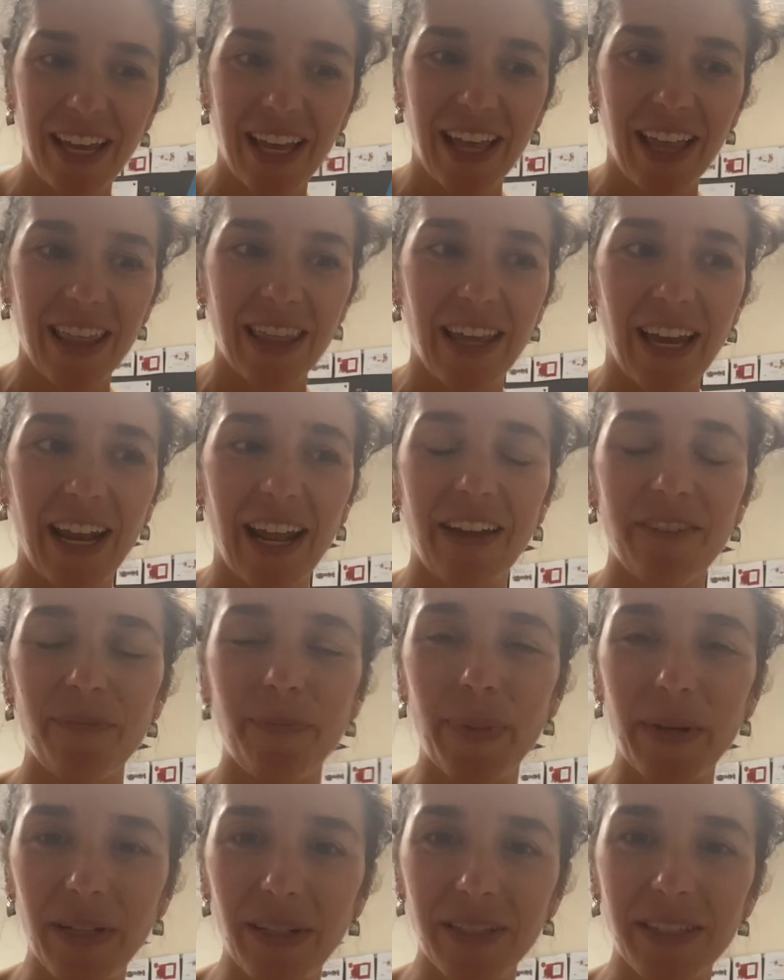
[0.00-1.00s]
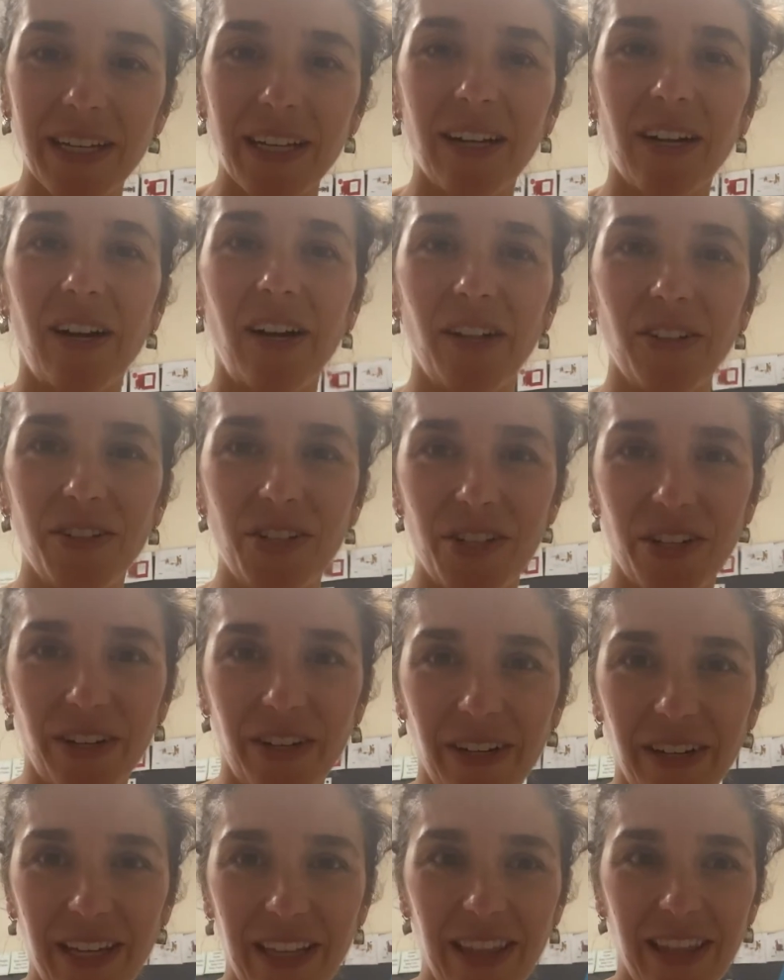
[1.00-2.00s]
that have built a culture
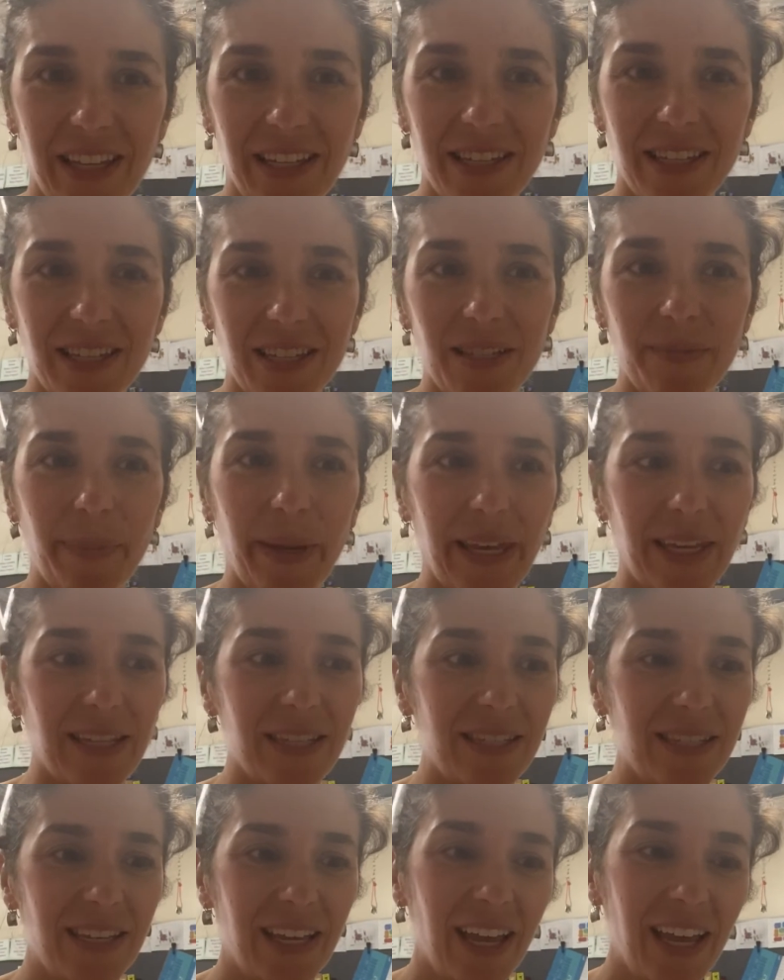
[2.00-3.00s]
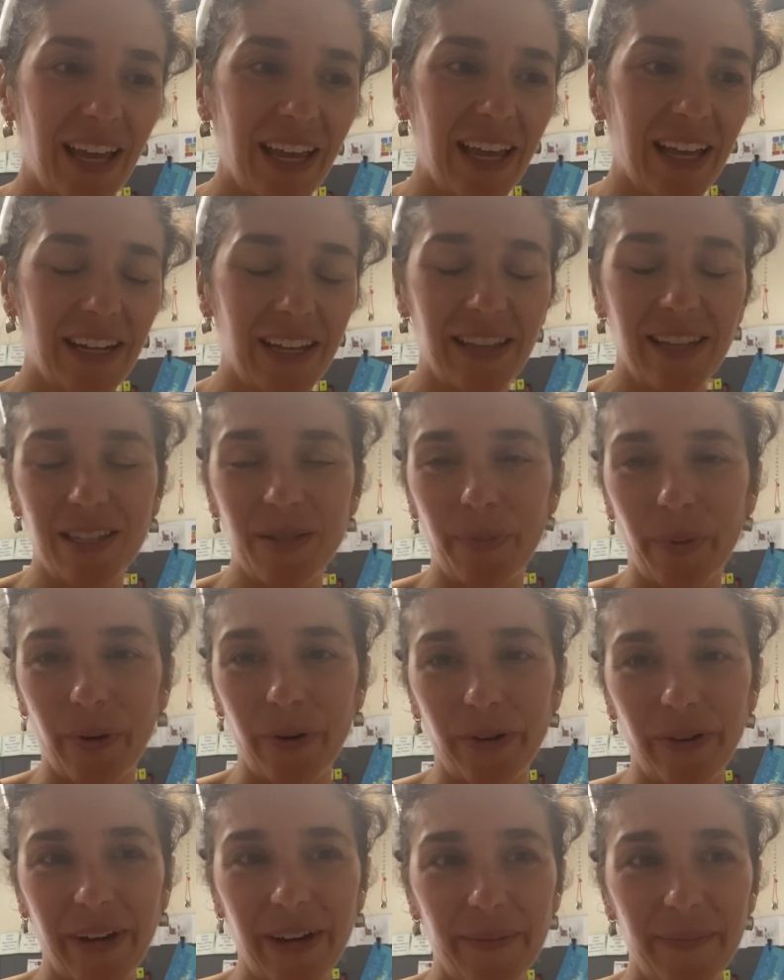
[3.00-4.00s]
in this space and in this
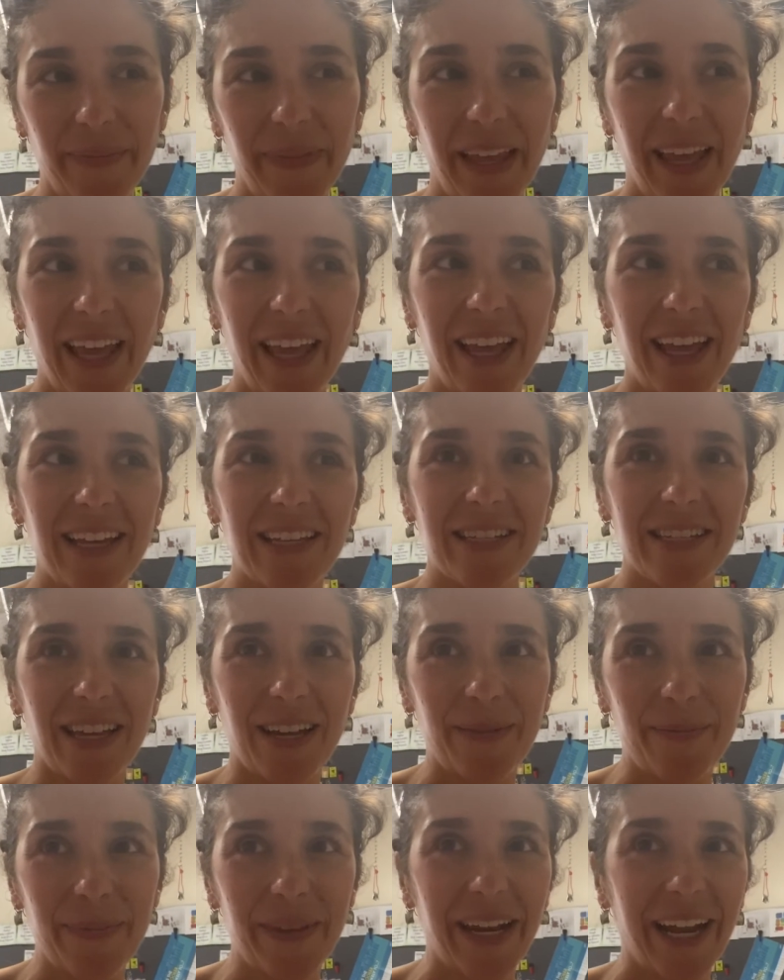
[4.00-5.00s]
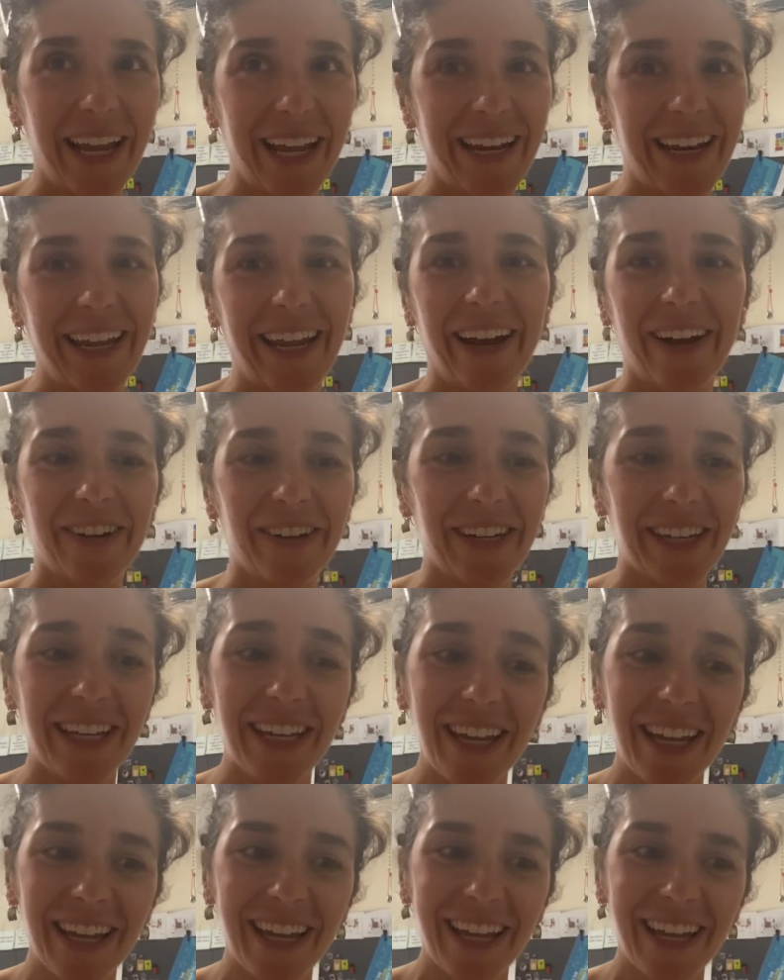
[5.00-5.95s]
program. Some that I inherited.